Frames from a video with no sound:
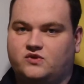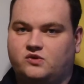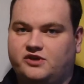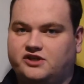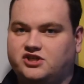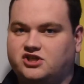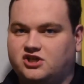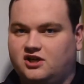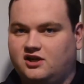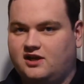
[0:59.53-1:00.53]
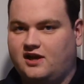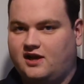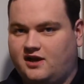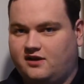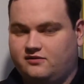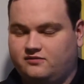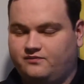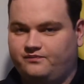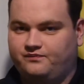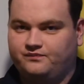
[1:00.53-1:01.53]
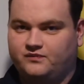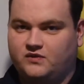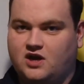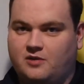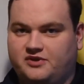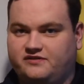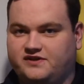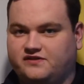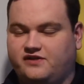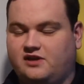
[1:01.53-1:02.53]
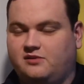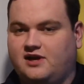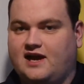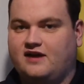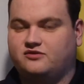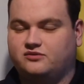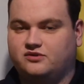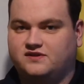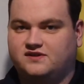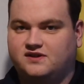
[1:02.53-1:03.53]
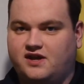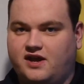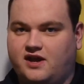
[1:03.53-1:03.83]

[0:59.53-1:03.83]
There'll be a digital copy of this available afterwards